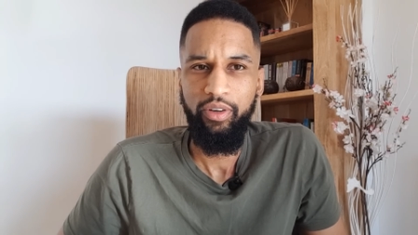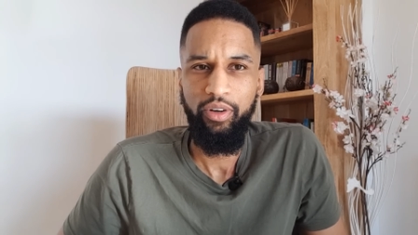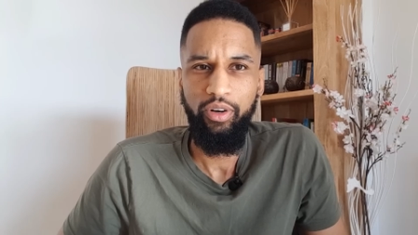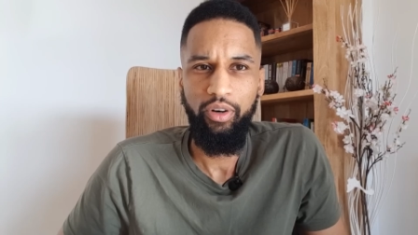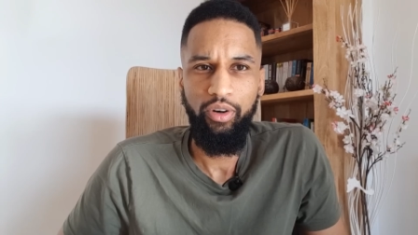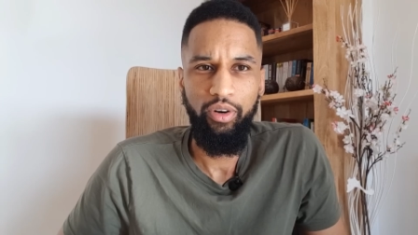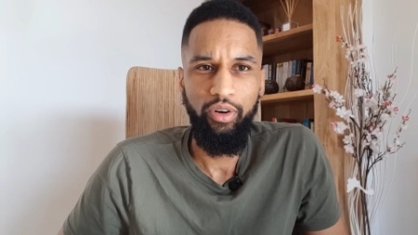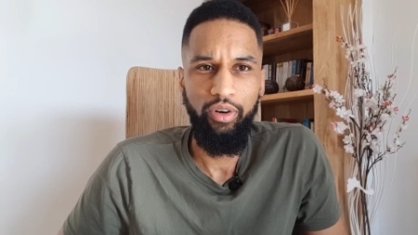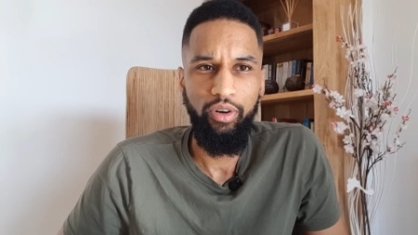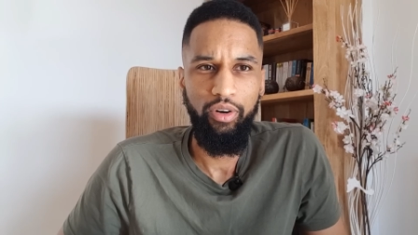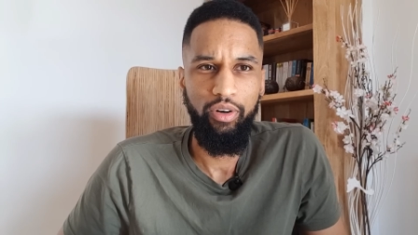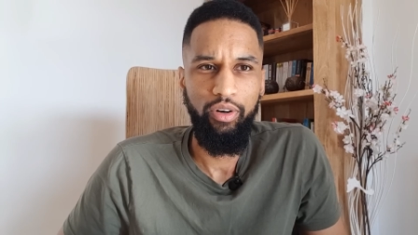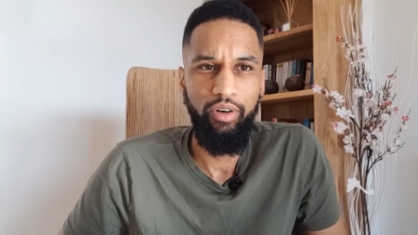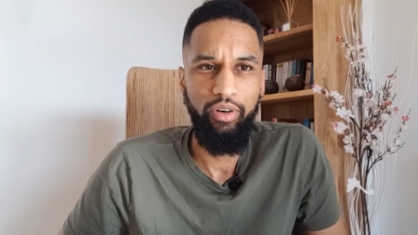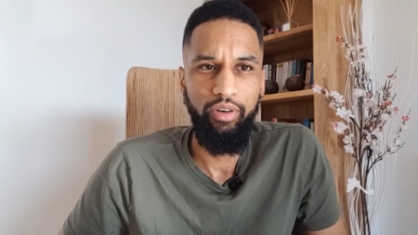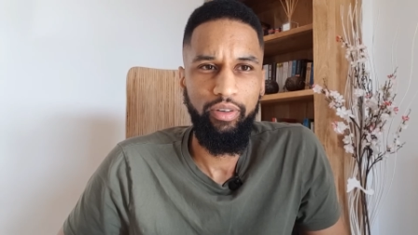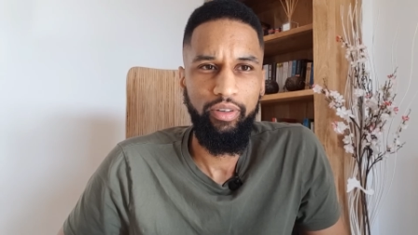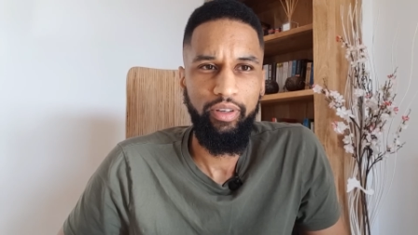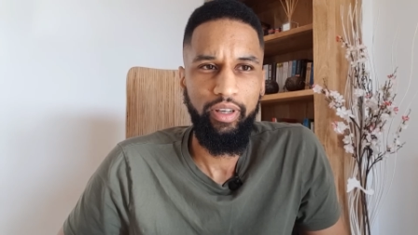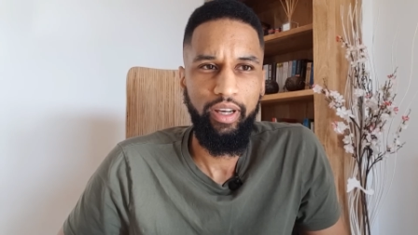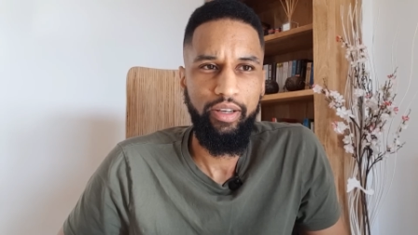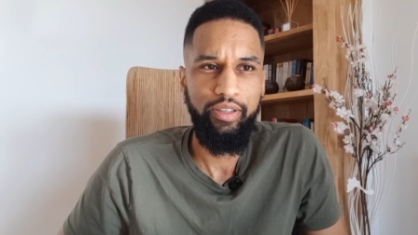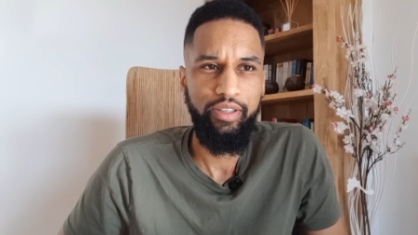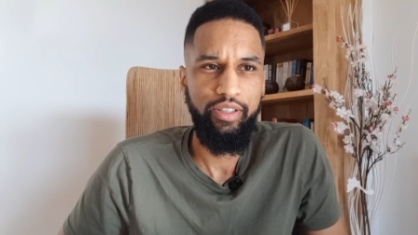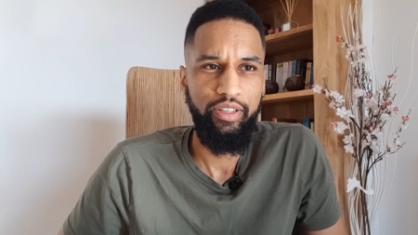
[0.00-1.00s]
or
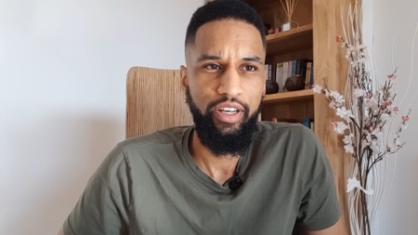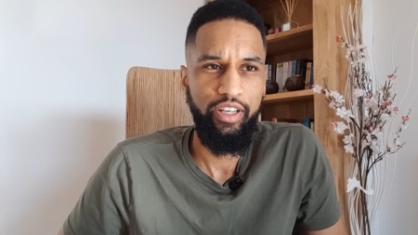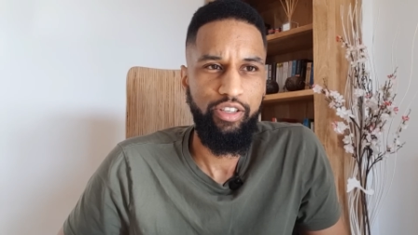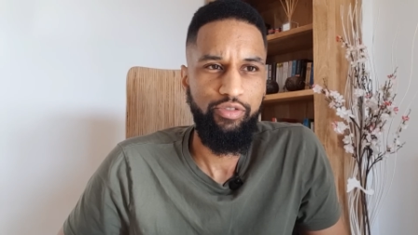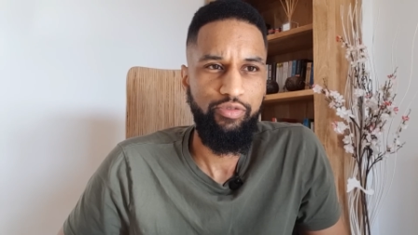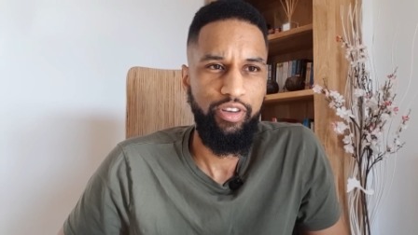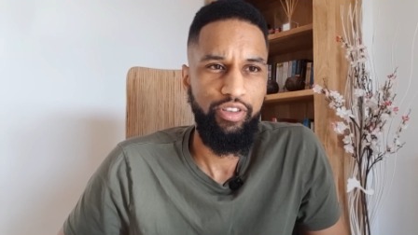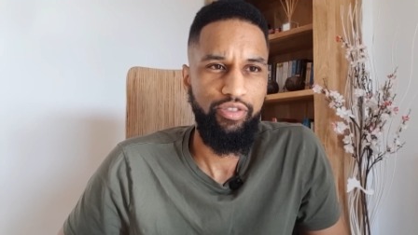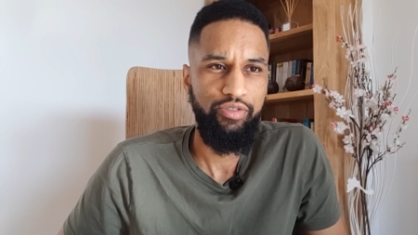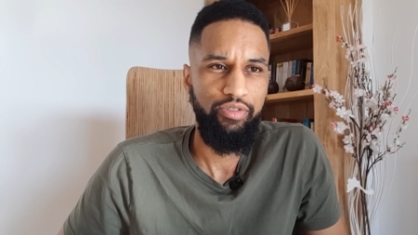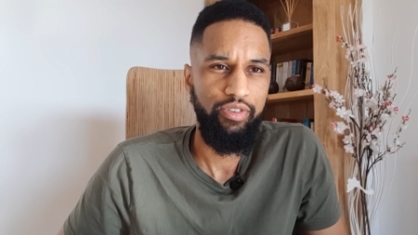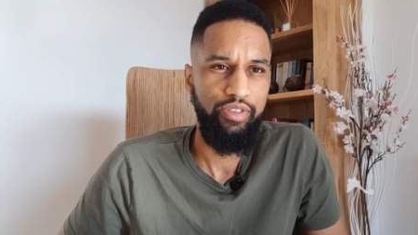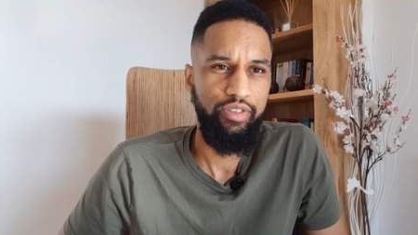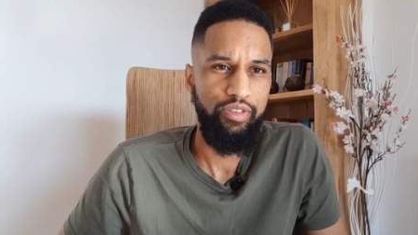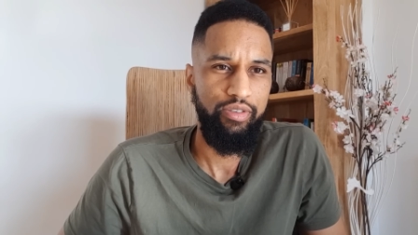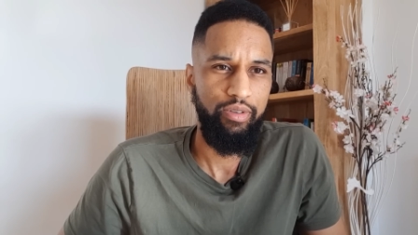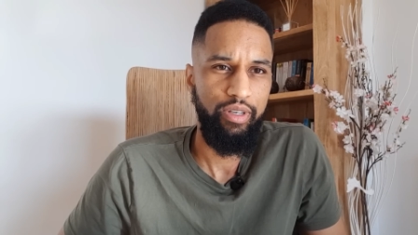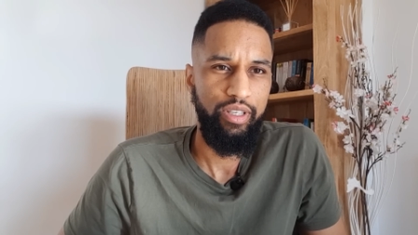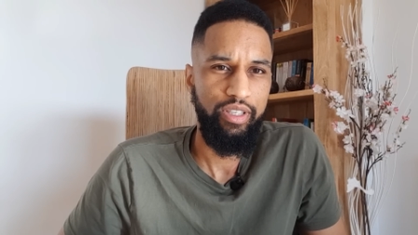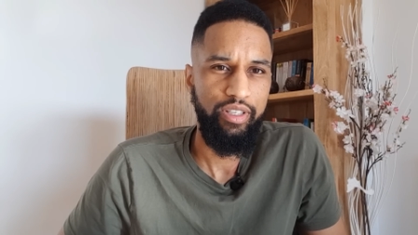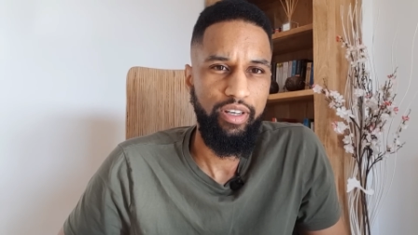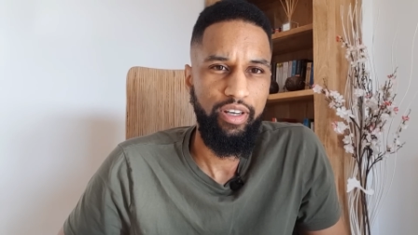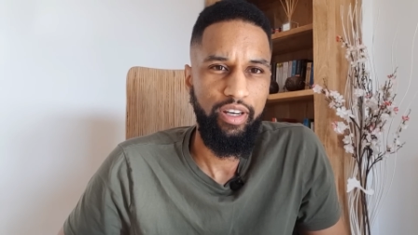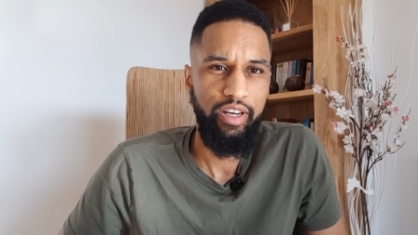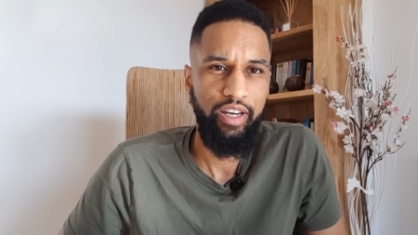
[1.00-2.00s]
go to nice restaurants all
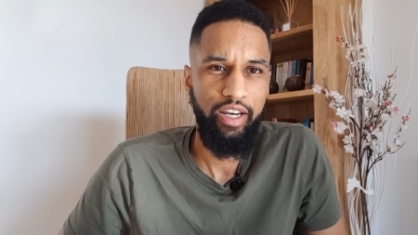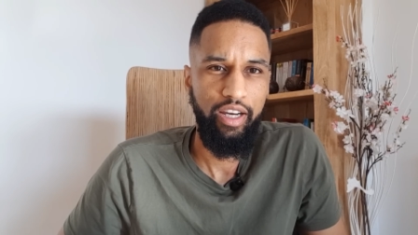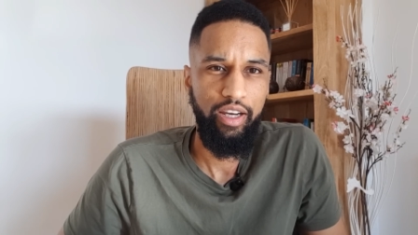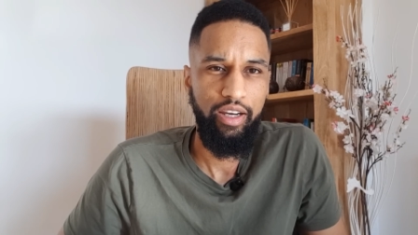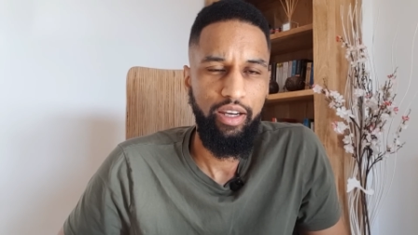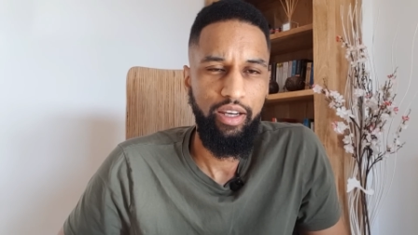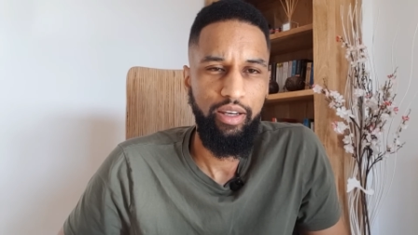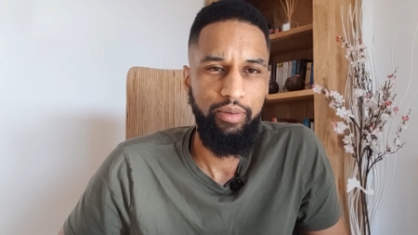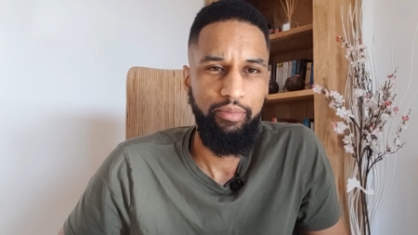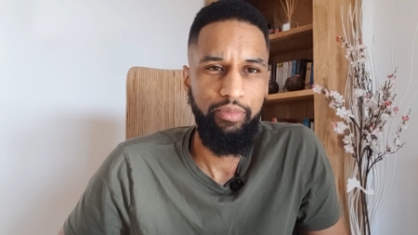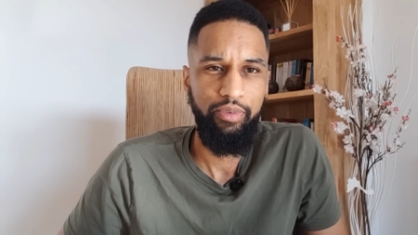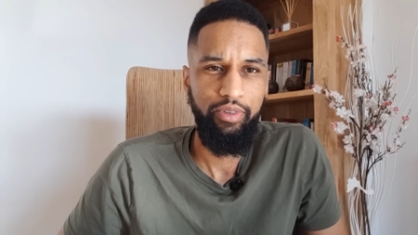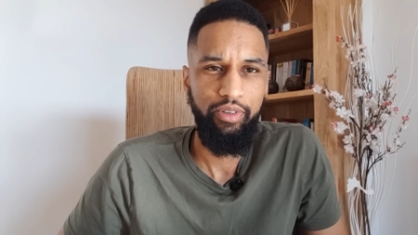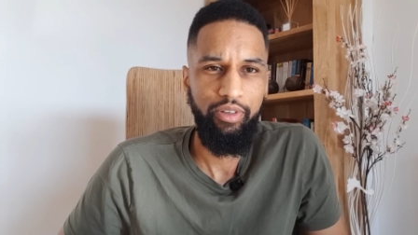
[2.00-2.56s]
the time,